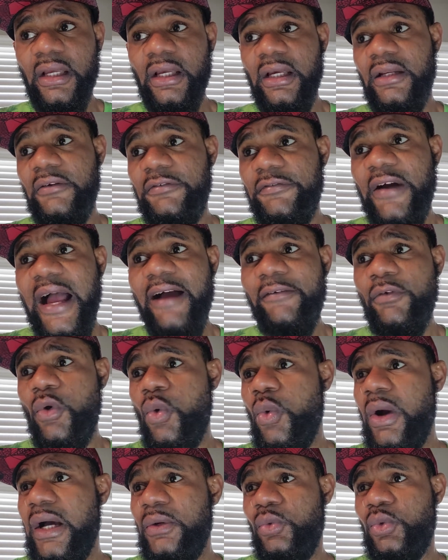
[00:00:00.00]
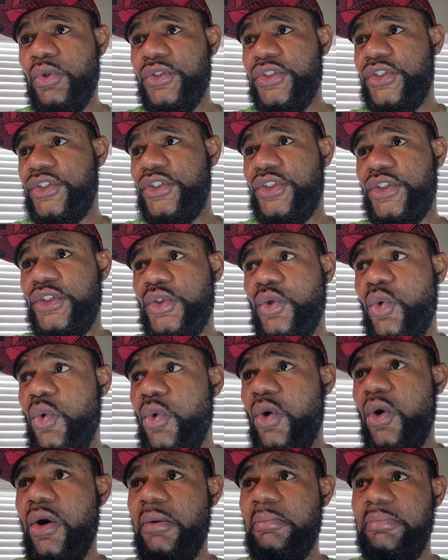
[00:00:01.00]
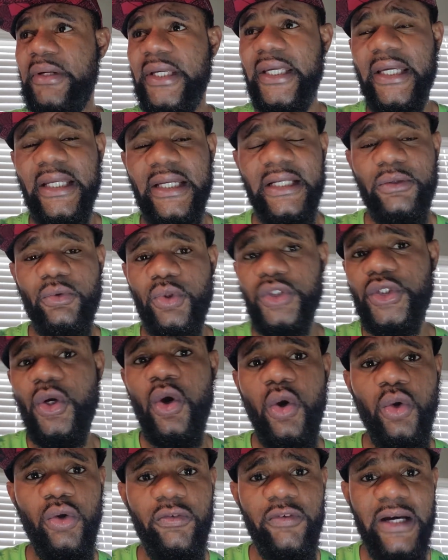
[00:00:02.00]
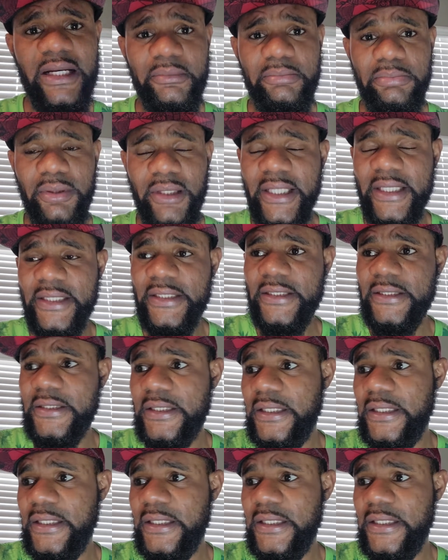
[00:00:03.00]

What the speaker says: The 501 was so complicated. It was all over the place.